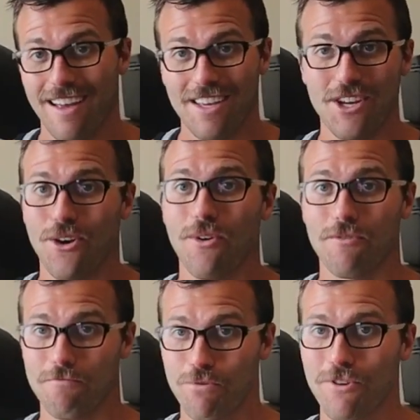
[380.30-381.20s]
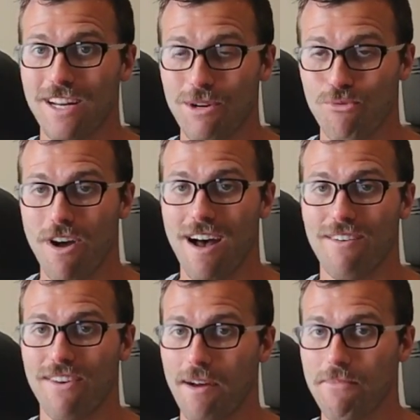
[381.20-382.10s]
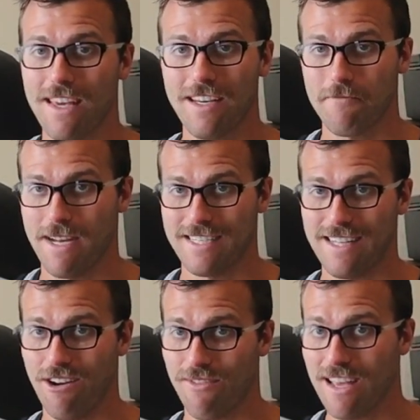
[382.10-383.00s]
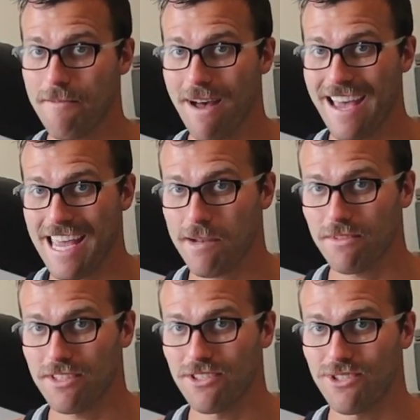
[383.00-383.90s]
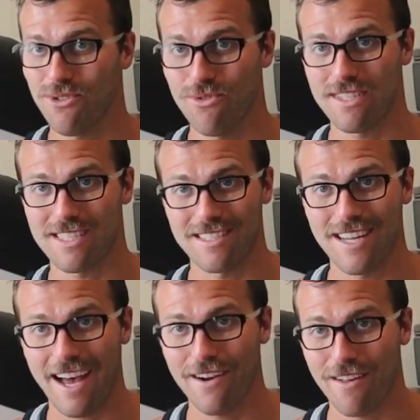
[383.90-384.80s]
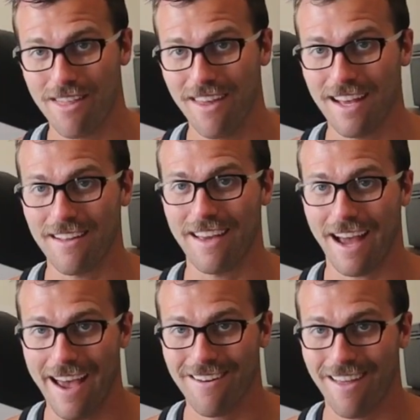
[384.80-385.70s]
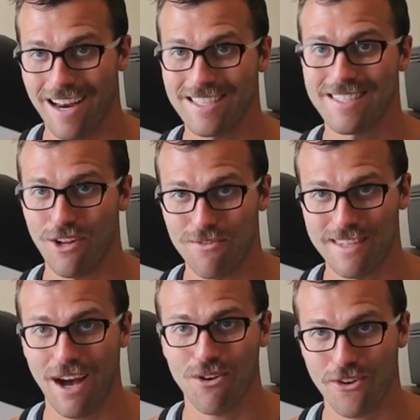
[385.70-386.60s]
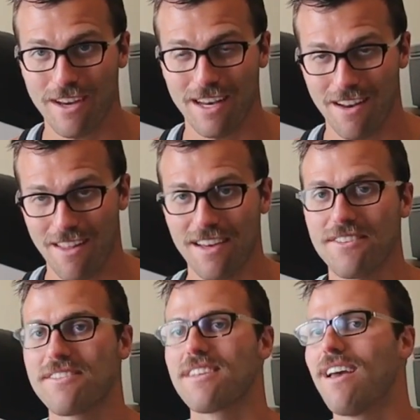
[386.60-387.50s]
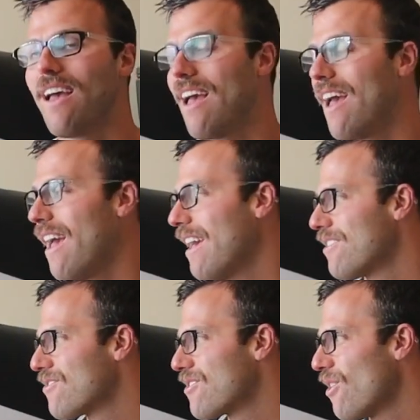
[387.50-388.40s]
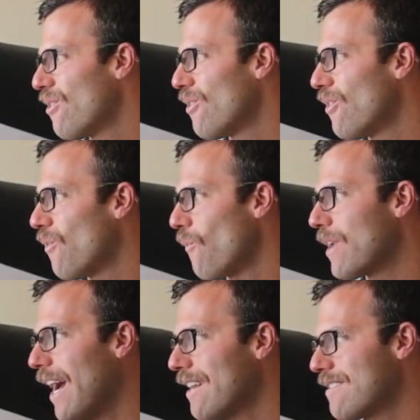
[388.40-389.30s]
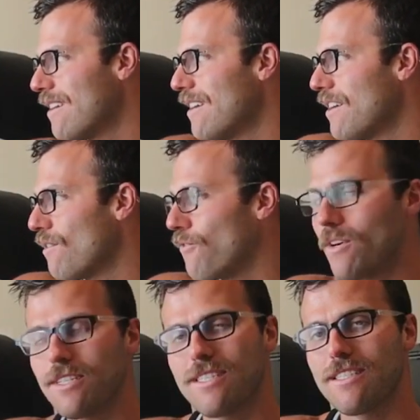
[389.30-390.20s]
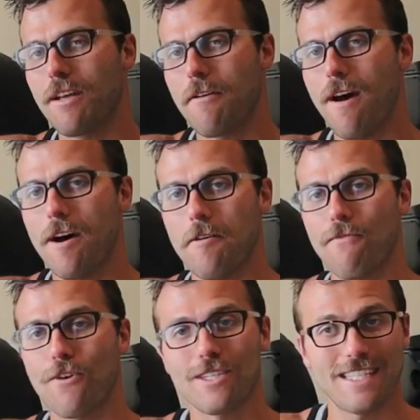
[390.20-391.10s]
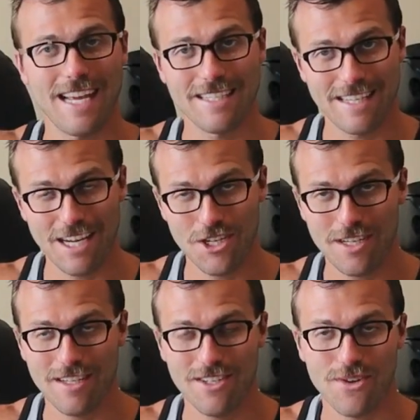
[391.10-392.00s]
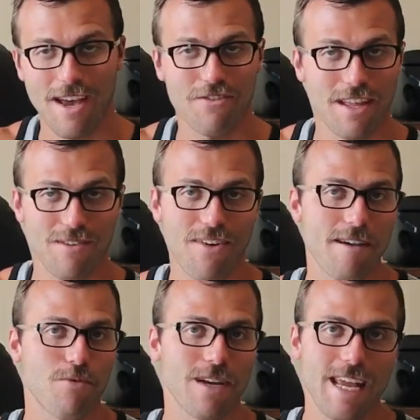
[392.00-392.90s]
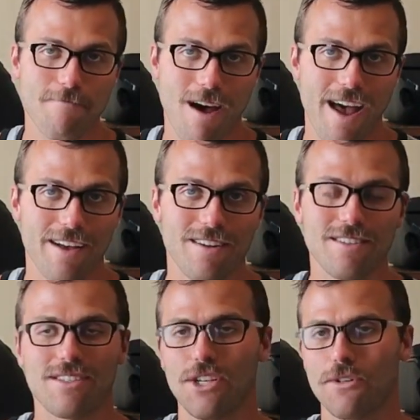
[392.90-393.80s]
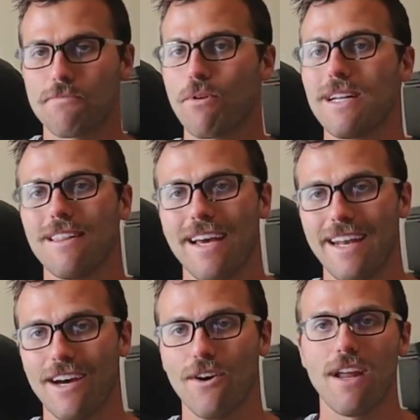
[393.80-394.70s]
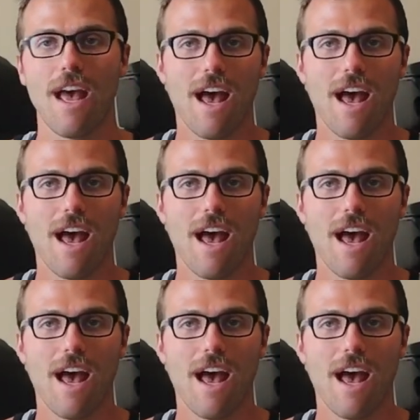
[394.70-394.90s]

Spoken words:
you know, pretty rough. And I'm thinking to myself, am I able to do this entire thing? Like, I had a lot of self-doubt going into this. And so we got to the first aid station. So after that 5.8 miles, you know, it was pretty light out.